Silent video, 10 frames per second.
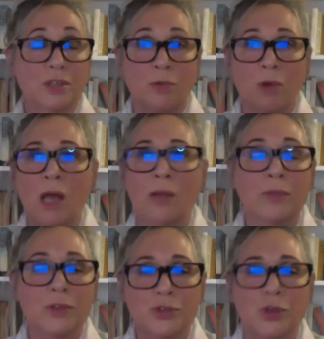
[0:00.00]
around
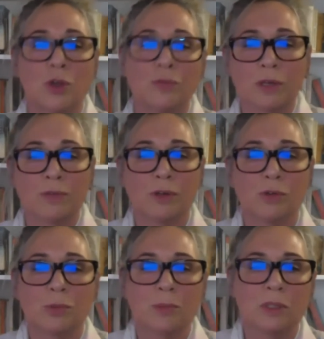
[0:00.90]
the solving of a
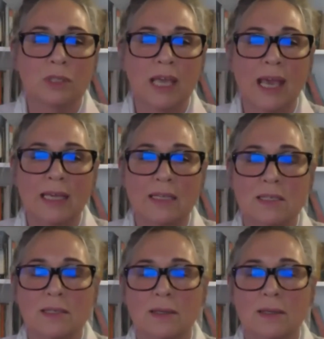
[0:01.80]
criminal case.